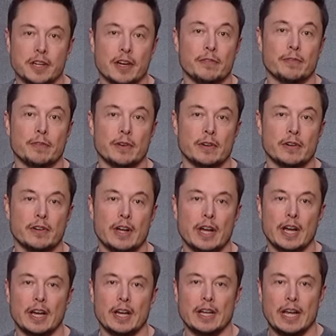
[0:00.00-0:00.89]
tougher
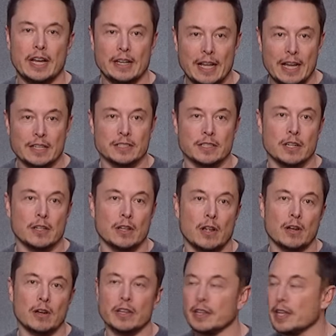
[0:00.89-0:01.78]
uh, and last a lot
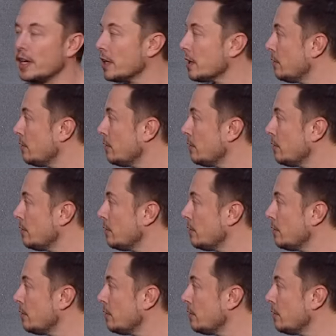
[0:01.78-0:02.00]
longer than a